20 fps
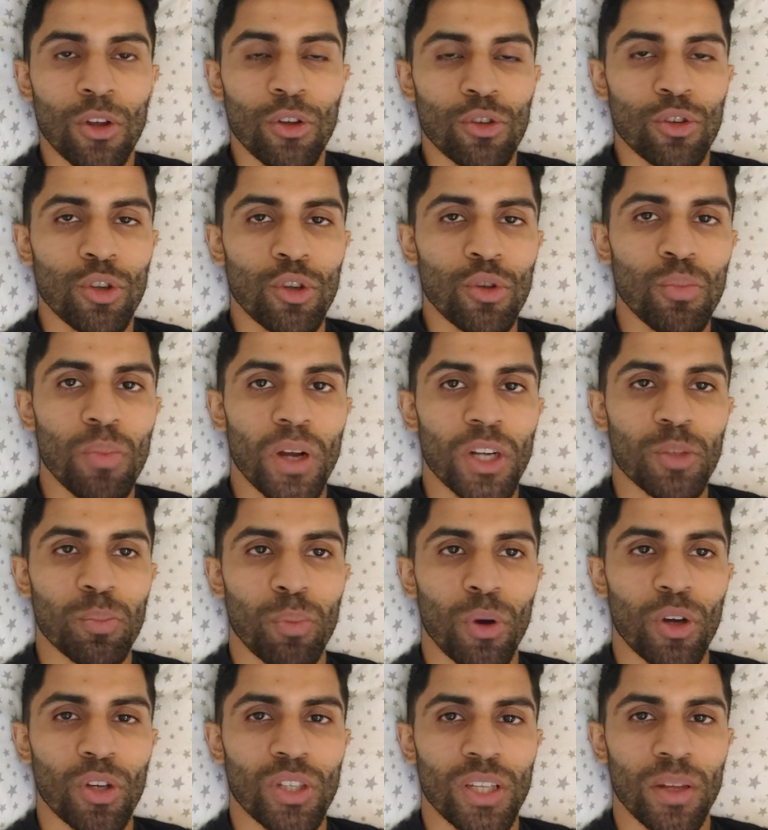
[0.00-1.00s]
too much
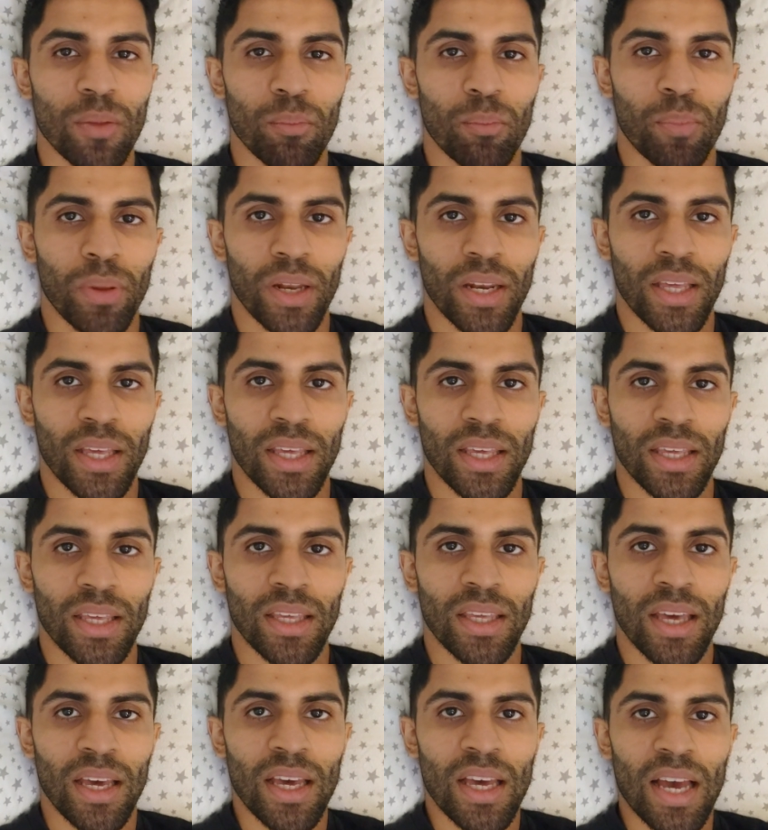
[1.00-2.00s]
boxing
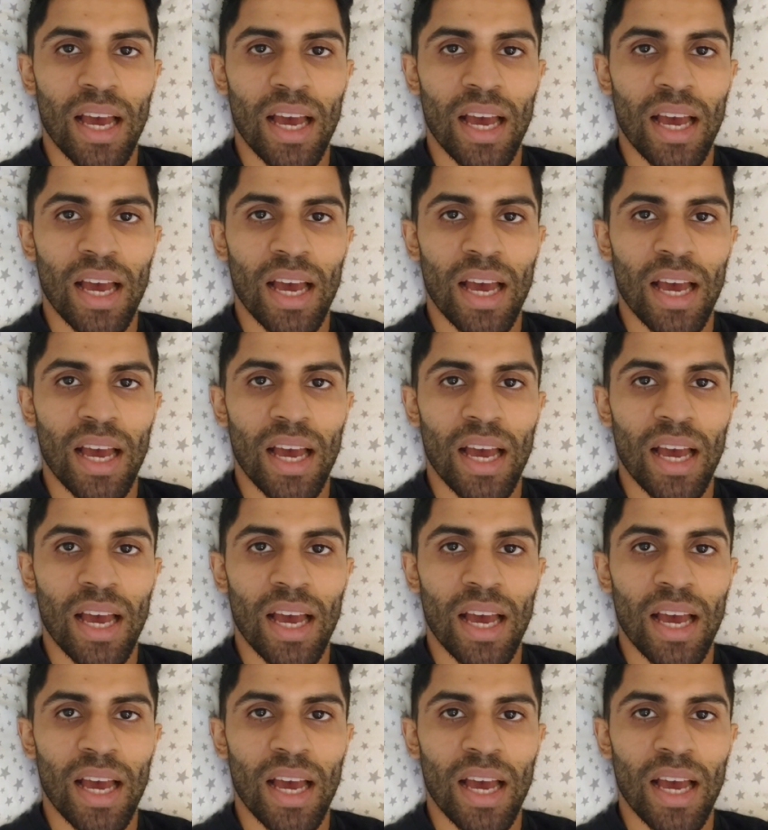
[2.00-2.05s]
ability,